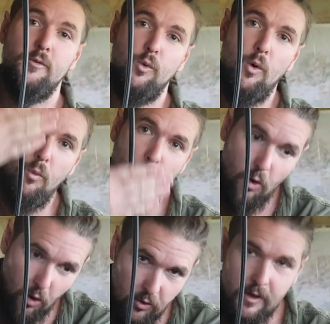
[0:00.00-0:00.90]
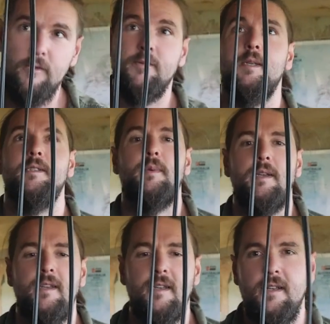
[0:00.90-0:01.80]
into a wall that was meant to
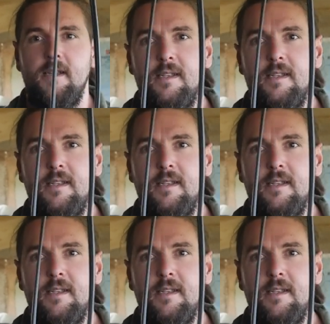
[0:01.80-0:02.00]
be here,